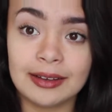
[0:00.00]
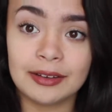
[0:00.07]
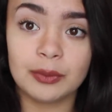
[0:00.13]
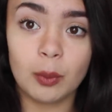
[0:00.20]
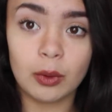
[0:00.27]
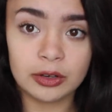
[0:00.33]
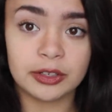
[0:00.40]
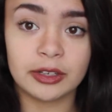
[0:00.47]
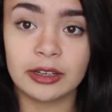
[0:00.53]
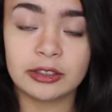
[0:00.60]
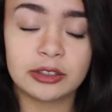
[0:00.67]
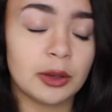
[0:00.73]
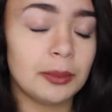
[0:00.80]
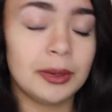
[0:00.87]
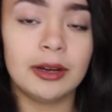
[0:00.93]
have watched that
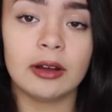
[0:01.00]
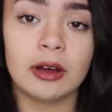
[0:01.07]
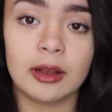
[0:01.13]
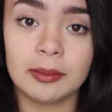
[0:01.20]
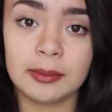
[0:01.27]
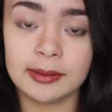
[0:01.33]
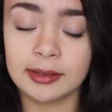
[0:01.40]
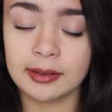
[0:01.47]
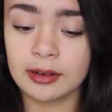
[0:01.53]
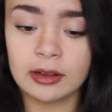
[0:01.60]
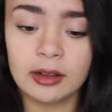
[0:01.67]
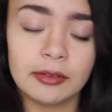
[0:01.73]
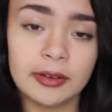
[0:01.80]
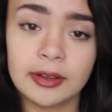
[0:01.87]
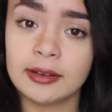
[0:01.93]
so many times and I
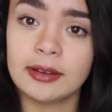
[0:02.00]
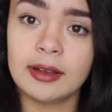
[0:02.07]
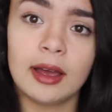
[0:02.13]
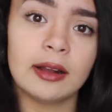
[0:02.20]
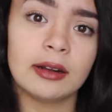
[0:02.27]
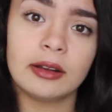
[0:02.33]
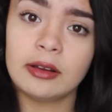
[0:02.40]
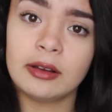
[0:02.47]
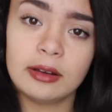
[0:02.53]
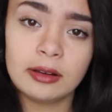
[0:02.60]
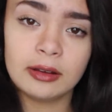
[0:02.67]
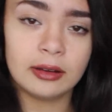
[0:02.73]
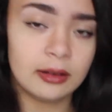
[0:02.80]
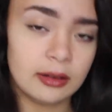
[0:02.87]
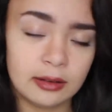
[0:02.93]
love it and
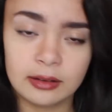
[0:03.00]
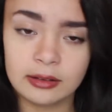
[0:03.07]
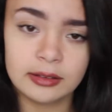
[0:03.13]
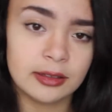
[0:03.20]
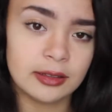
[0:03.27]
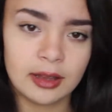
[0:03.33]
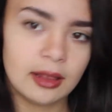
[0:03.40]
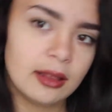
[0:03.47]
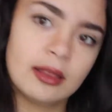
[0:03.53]
I, I just